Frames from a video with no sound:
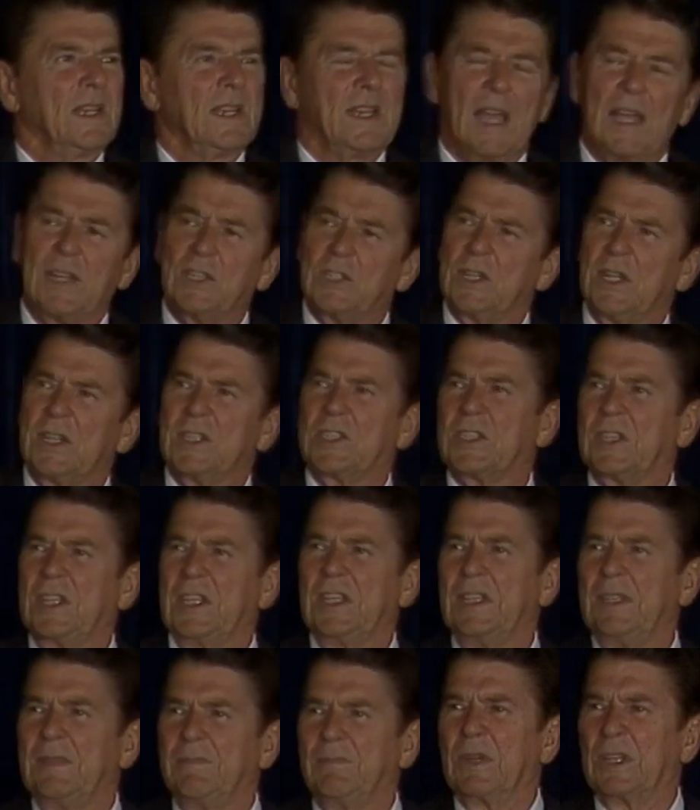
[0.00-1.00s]
not just
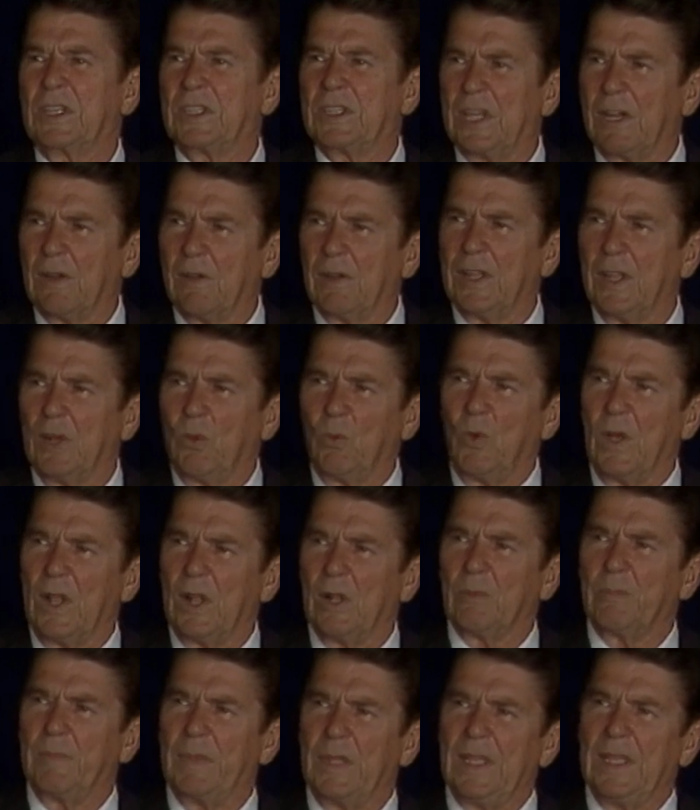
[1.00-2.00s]
the material
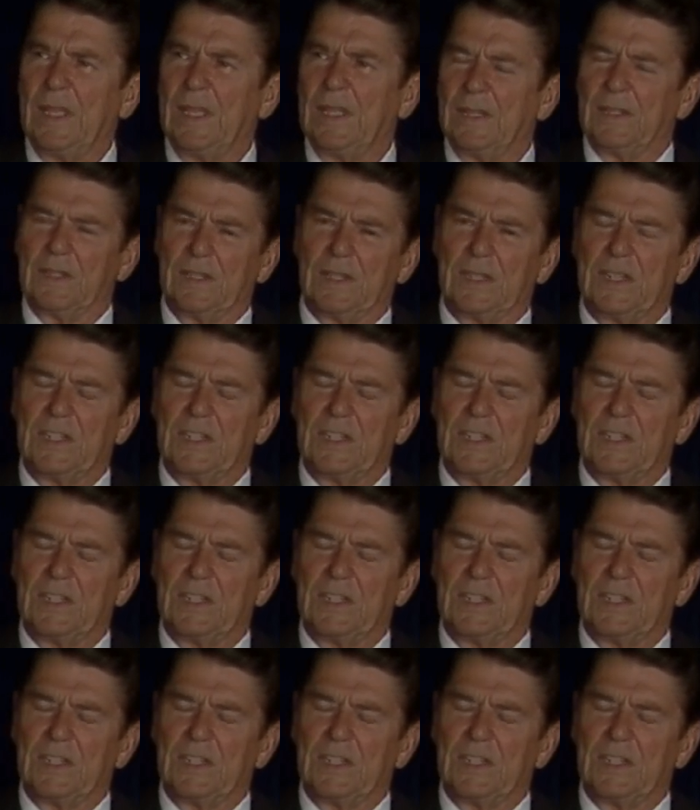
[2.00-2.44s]
well being,